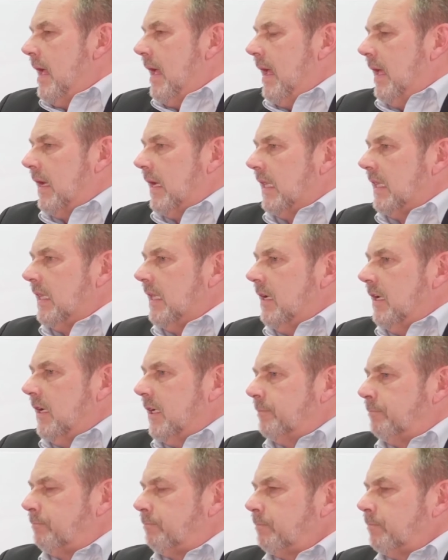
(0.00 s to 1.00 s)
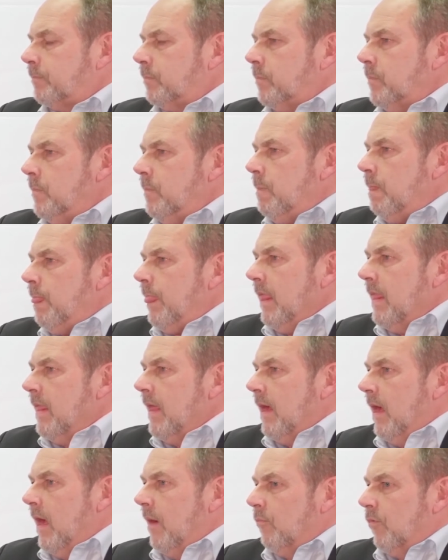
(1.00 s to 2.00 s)
And I think
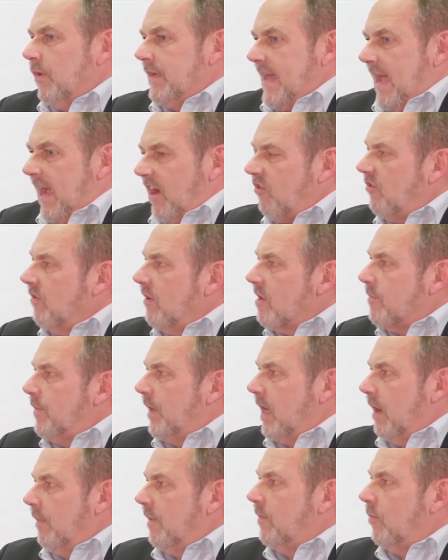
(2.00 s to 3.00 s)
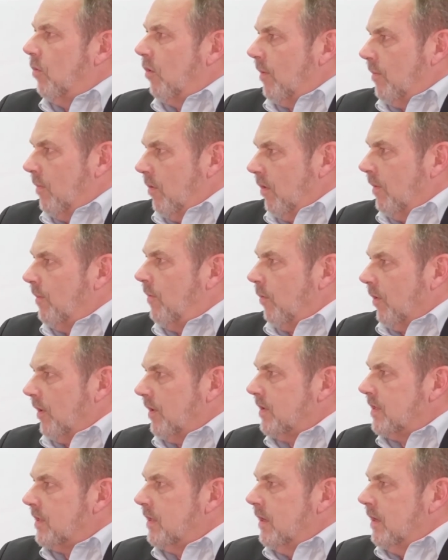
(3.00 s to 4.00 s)
redaction is becoming more and more
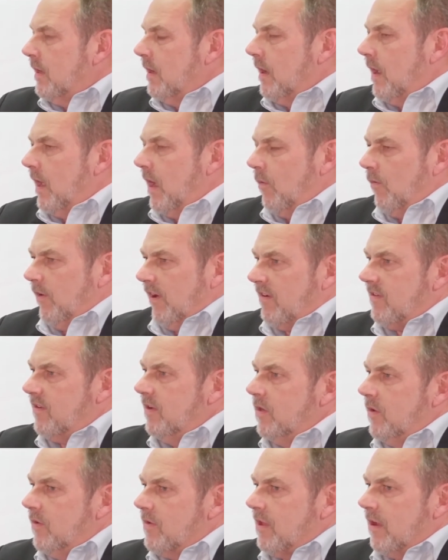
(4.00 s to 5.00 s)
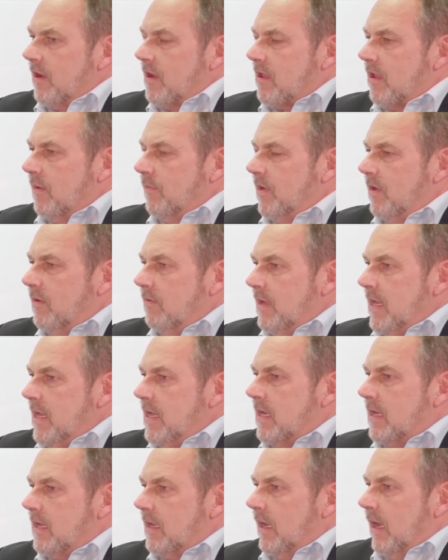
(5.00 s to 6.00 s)
important. We're actually using some
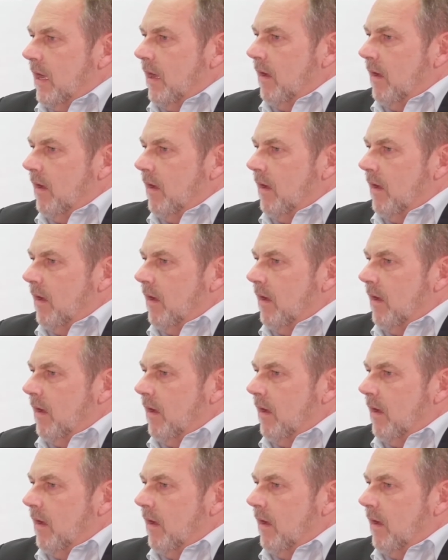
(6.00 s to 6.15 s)
unique